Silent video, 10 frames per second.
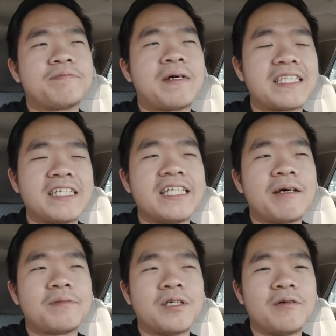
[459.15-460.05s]
better
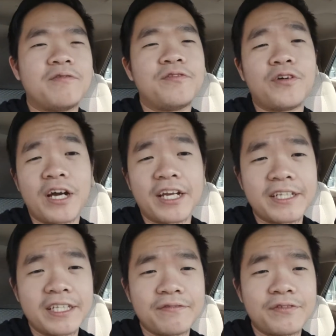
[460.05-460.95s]
laptop for
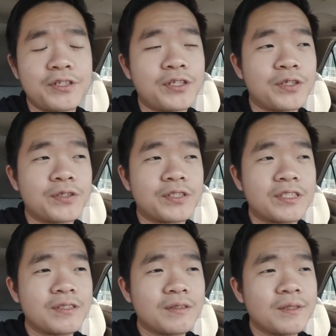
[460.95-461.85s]
editing videos.